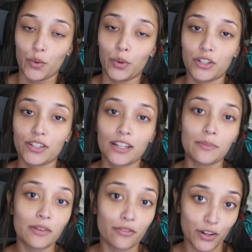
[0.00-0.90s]
which is
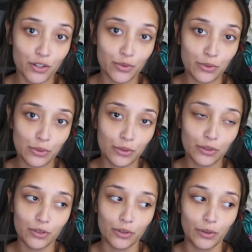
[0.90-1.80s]
gonna be
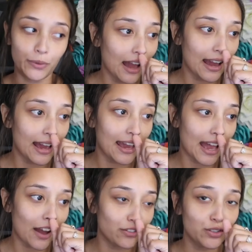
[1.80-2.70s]
virtual, so I
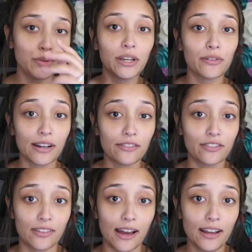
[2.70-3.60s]
have to get ready
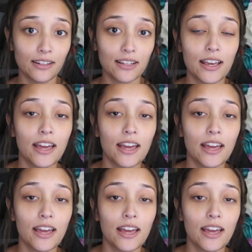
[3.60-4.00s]
for that.